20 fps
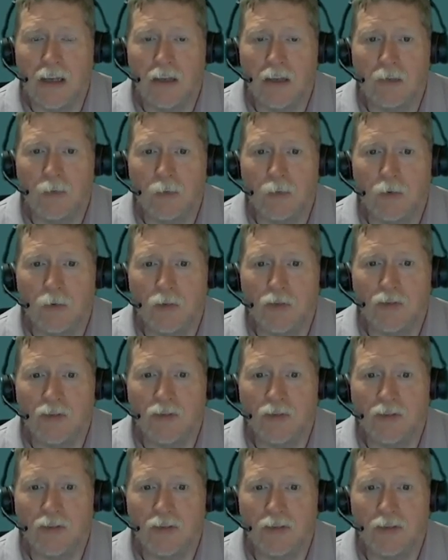we'll
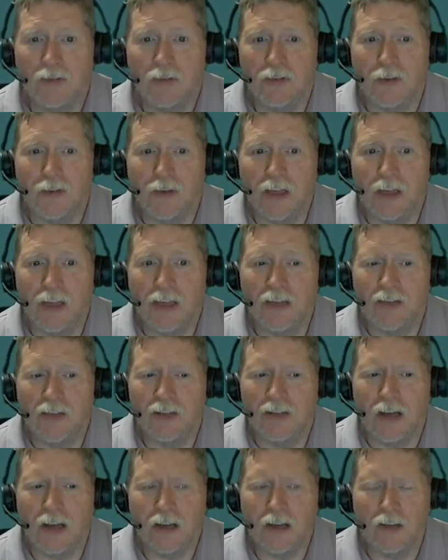go ahead and
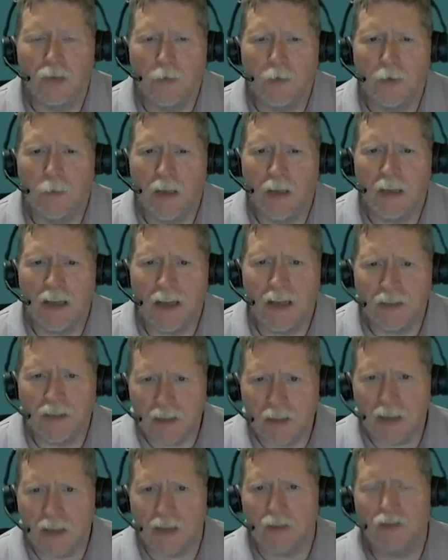talk a little bit about last night.